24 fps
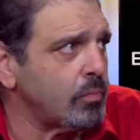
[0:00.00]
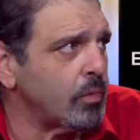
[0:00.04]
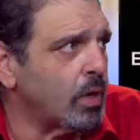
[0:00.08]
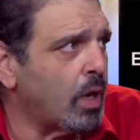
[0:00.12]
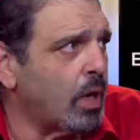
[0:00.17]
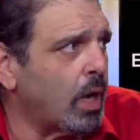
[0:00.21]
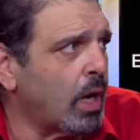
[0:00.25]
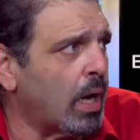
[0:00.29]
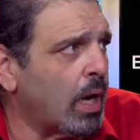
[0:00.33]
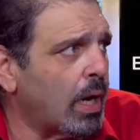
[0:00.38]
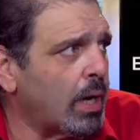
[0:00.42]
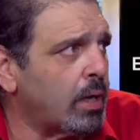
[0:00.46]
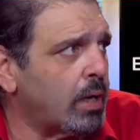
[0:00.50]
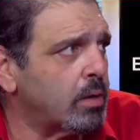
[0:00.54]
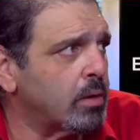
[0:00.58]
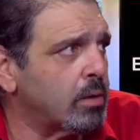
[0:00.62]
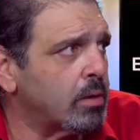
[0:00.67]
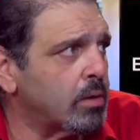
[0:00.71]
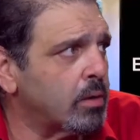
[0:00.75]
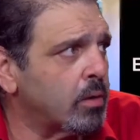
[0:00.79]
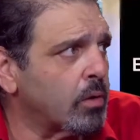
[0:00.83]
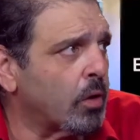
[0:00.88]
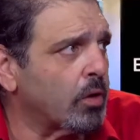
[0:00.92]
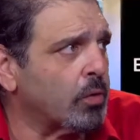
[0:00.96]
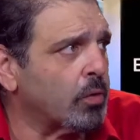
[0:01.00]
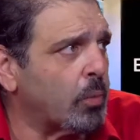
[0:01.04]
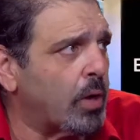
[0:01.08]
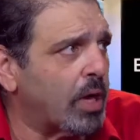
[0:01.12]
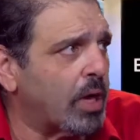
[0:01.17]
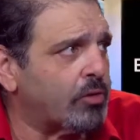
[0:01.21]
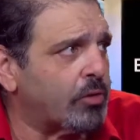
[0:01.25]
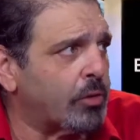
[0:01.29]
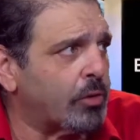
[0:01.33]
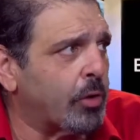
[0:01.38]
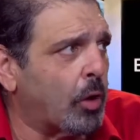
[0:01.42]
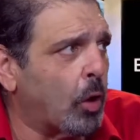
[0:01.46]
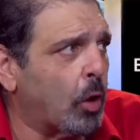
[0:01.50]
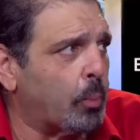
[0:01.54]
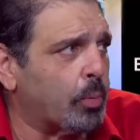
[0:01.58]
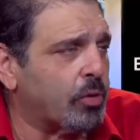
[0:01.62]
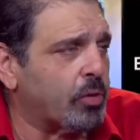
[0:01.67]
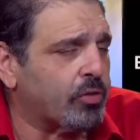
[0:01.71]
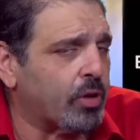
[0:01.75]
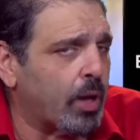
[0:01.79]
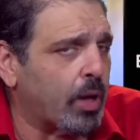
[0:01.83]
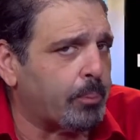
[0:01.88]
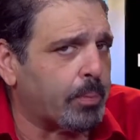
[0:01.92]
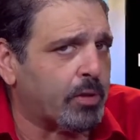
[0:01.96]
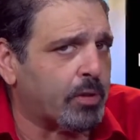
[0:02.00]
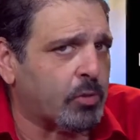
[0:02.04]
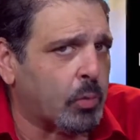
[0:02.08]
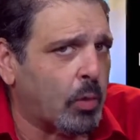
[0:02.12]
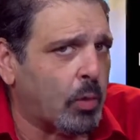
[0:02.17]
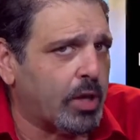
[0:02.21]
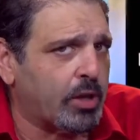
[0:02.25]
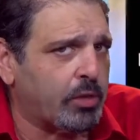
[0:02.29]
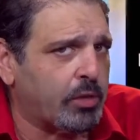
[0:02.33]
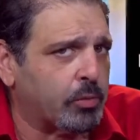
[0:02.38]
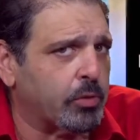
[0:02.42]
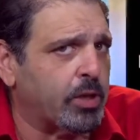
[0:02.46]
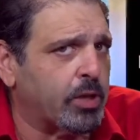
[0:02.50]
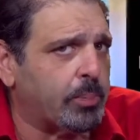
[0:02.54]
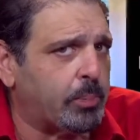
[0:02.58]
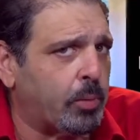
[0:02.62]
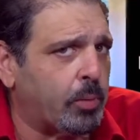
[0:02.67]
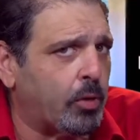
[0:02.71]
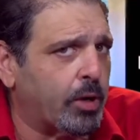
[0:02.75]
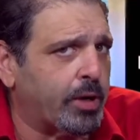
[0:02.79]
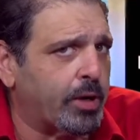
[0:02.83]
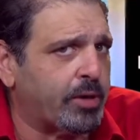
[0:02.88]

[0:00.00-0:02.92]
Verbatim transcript: All right, Northwestern opens up a 23 point